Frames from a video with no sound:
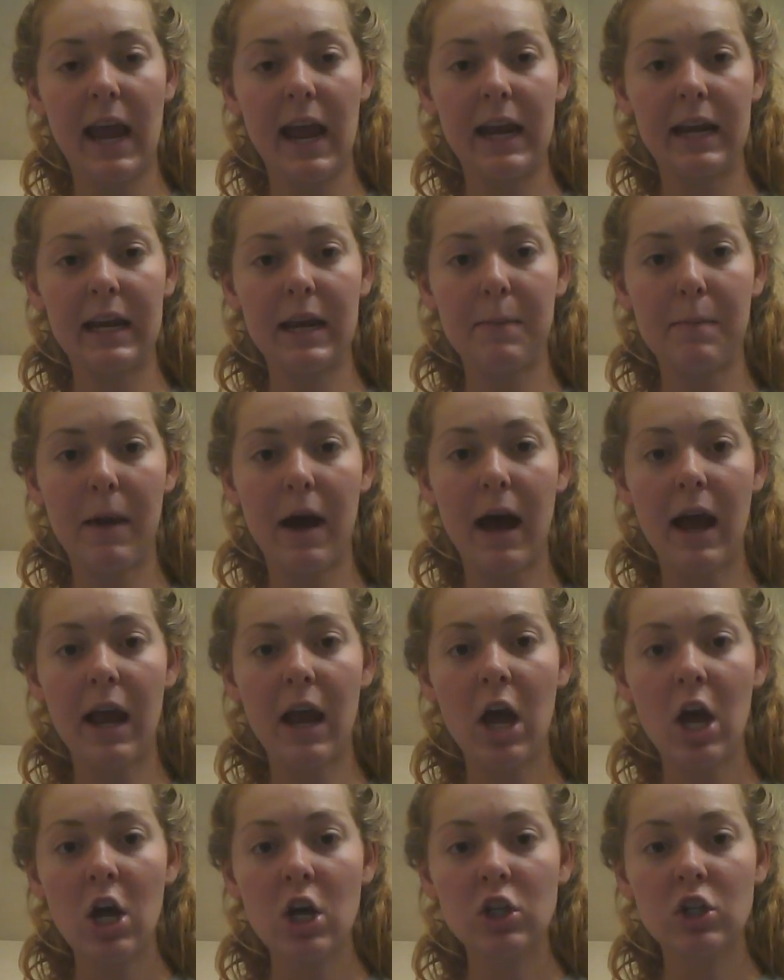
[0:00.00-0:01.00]
aided
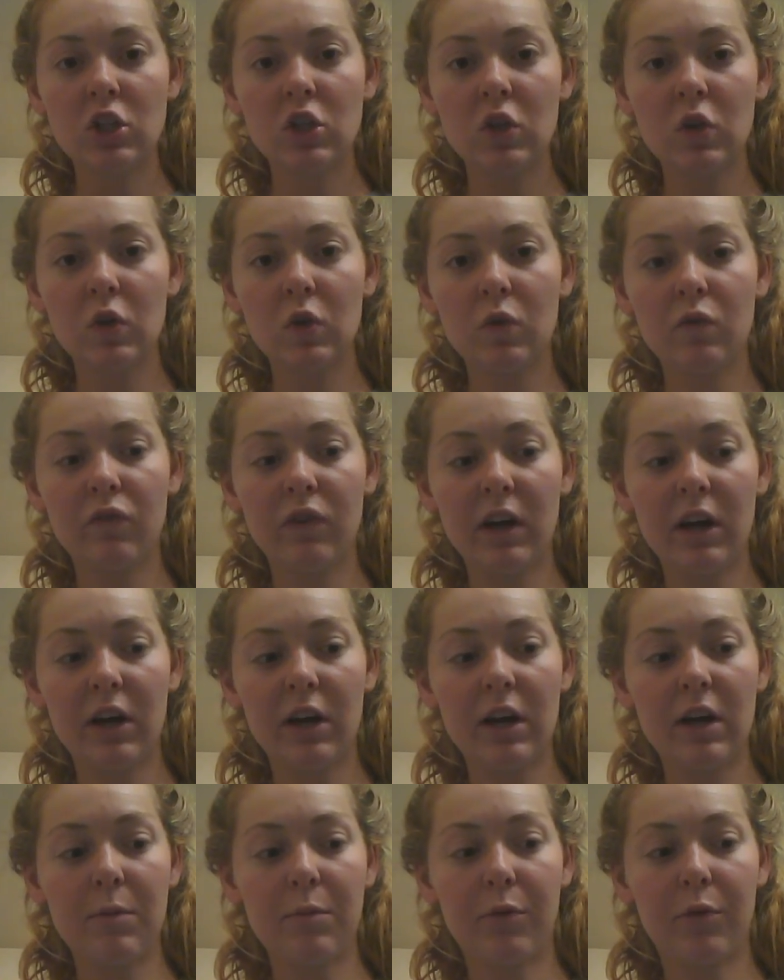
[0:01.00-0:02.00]
by two
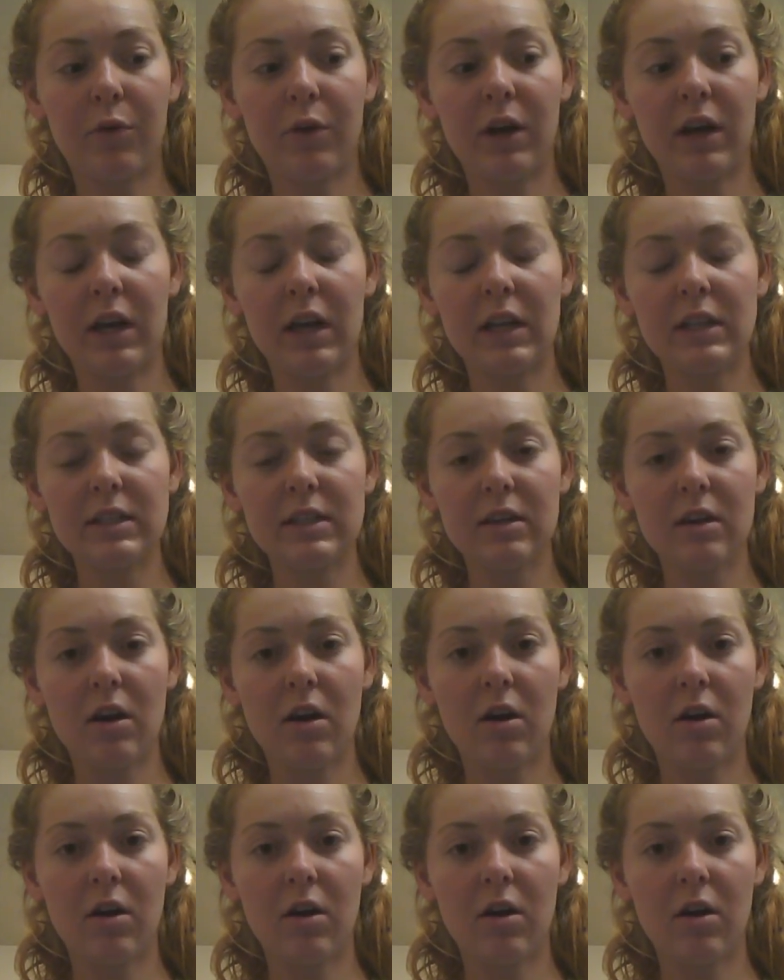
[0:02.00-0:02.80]
very important